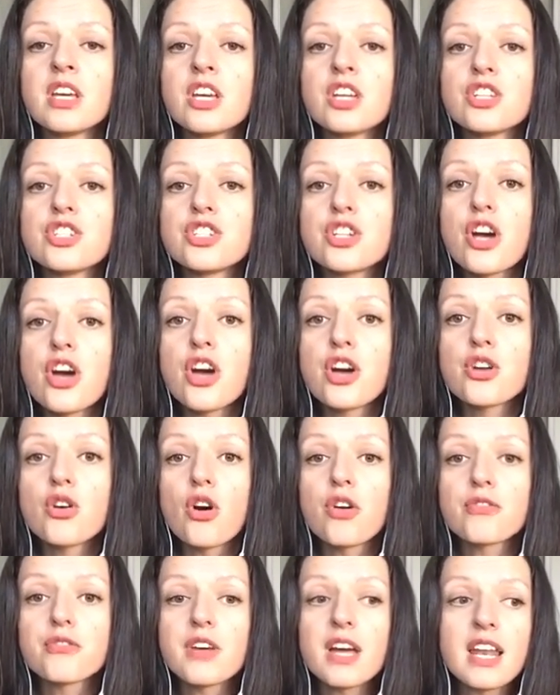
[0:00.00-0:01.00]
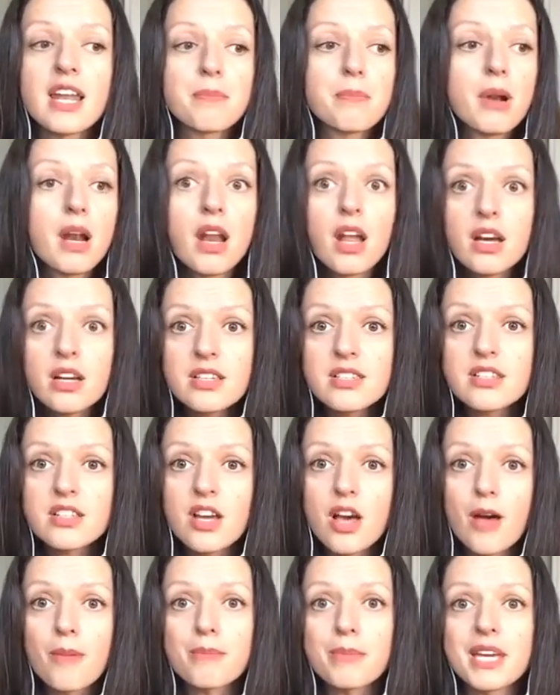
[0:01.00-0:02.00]
Turn off plugs that
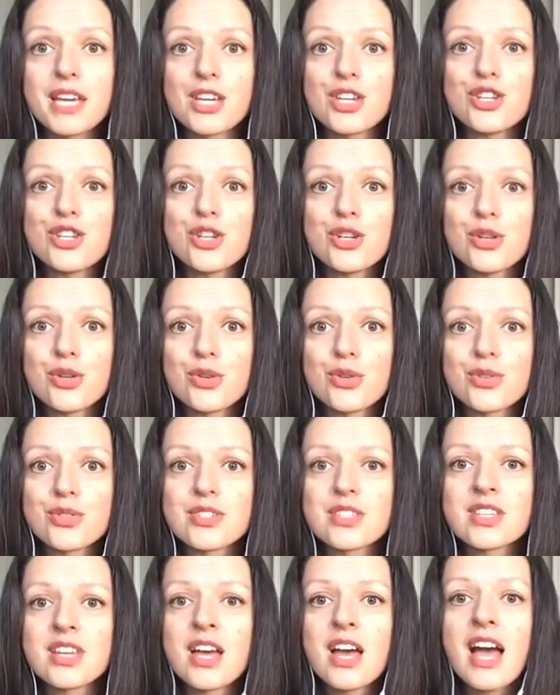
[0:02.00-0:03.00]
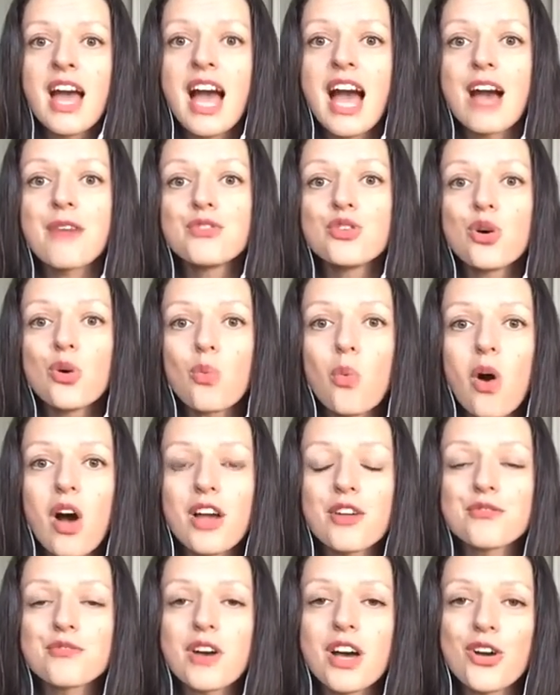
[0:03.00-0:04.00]
aren't being used. Have your
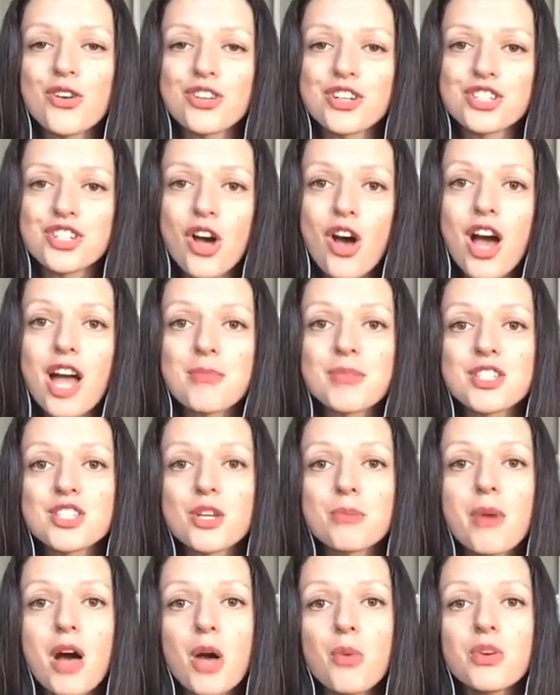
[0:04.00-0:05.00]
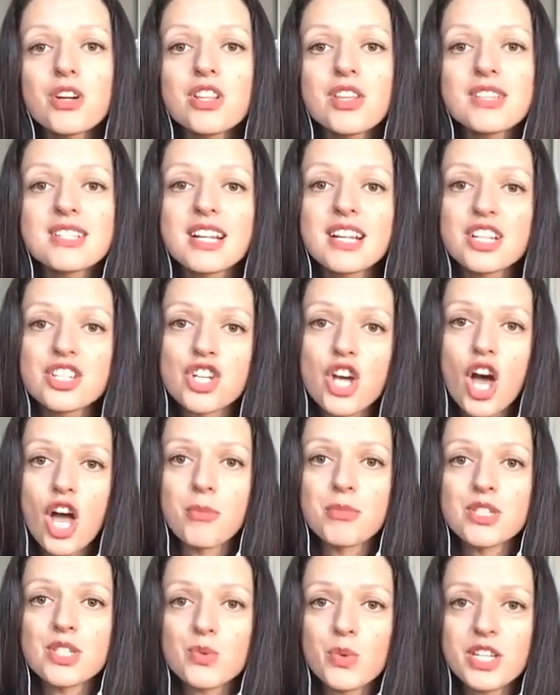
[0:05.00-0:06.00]
Wi-Fi on a timer. So buy one of those little
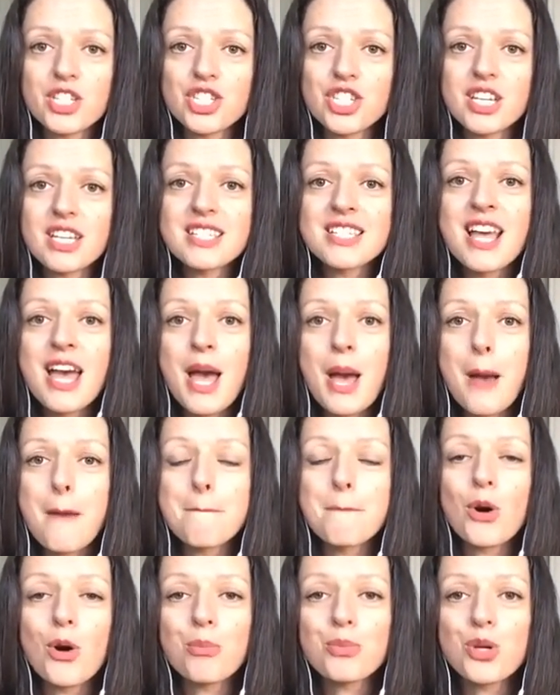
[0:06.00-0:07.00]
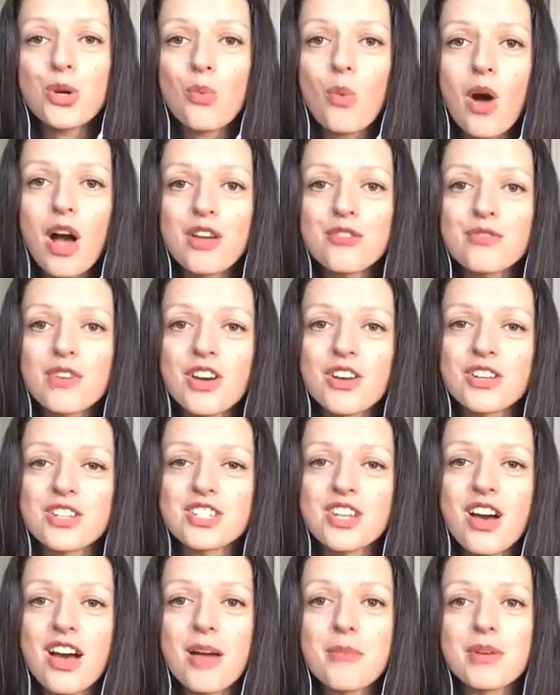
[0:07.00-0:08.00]
timer switches and pop your Wi-Fi on a
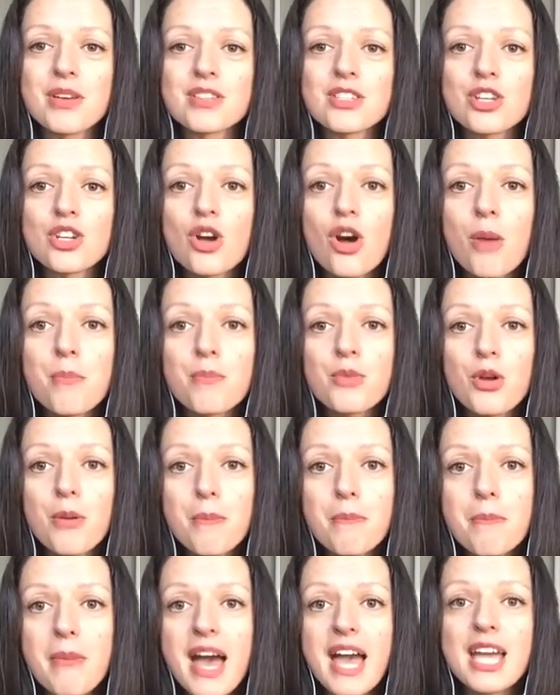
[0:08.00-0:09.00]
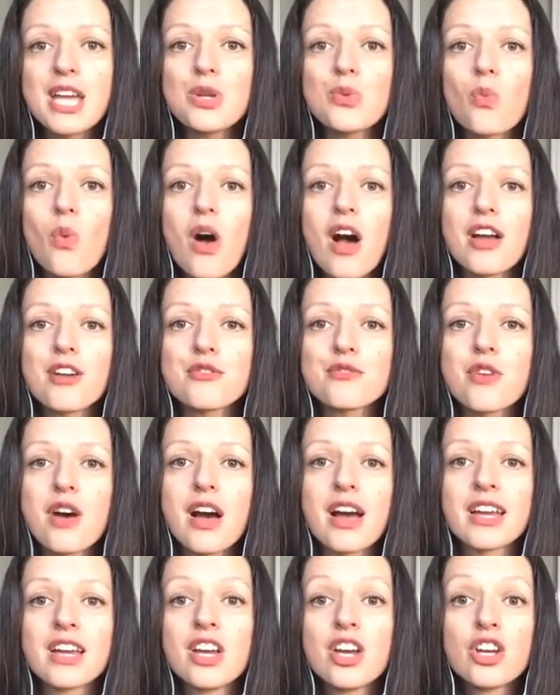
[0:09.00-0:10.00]
timer, so your main
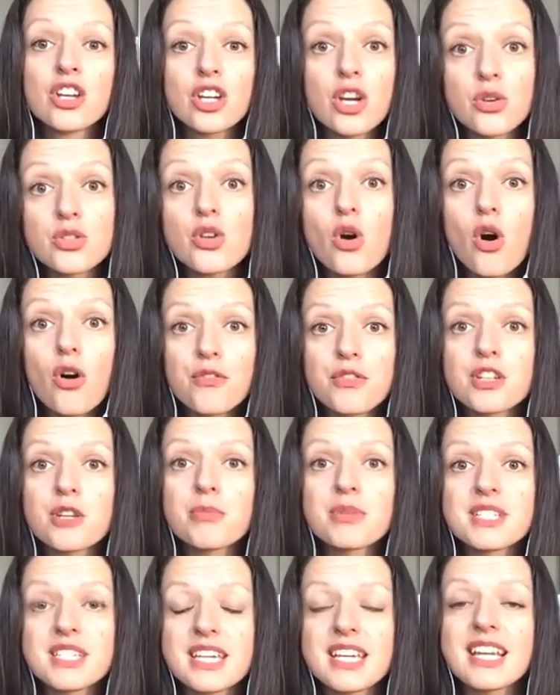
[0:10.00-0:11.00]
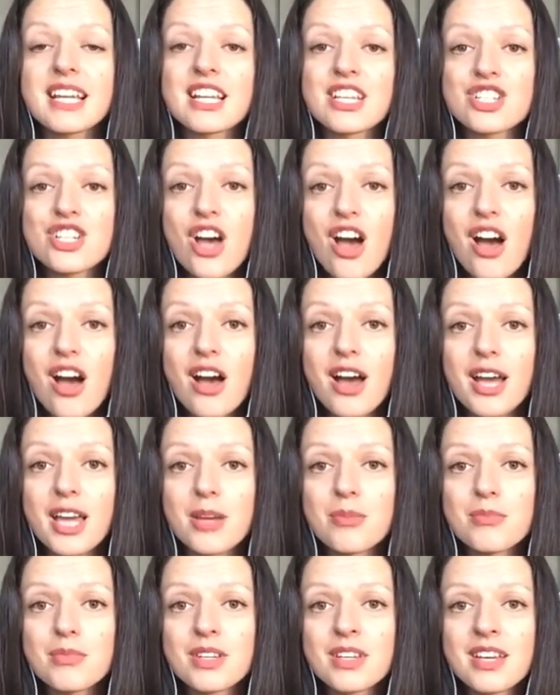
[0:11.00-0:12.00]
Wi-Fi goes off at a particular
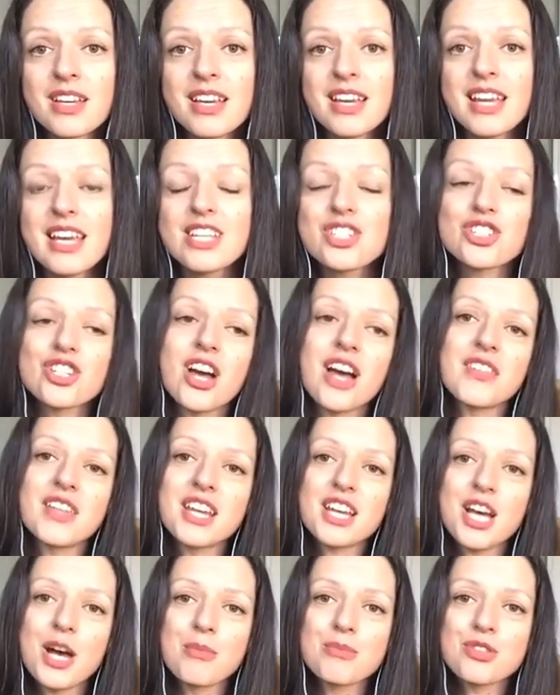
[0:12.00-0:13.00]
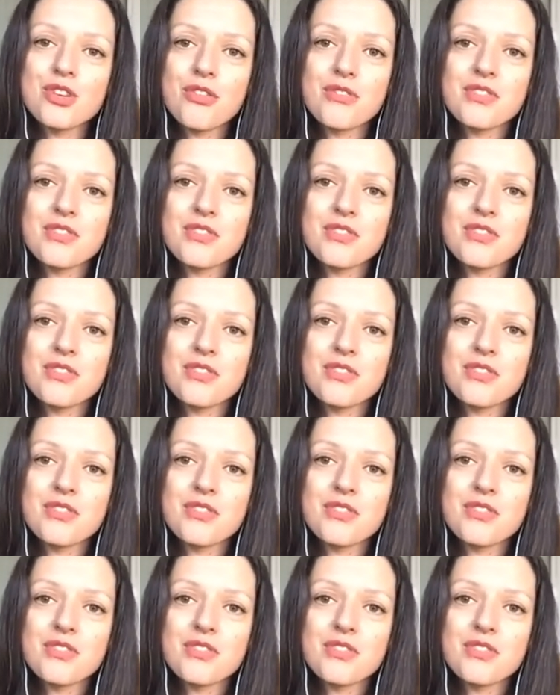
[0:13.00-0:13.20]
time each night, and then it comes